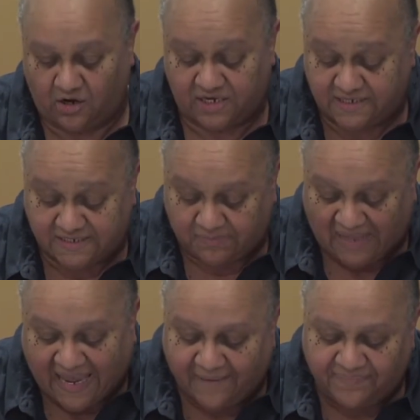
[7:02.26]
on
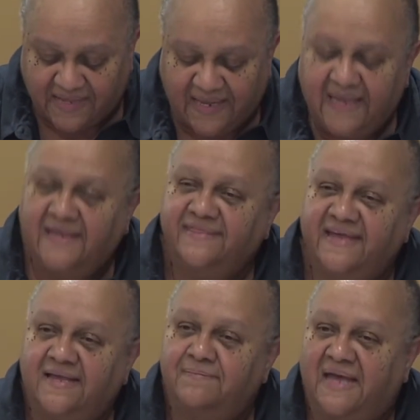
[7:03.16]
display.
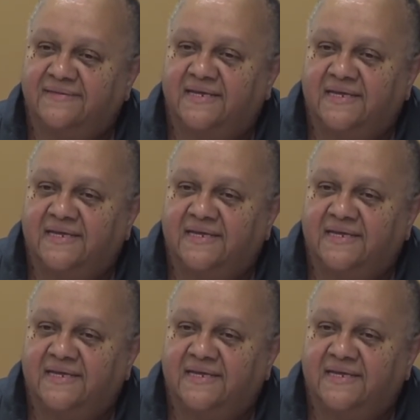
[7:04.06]
Think about the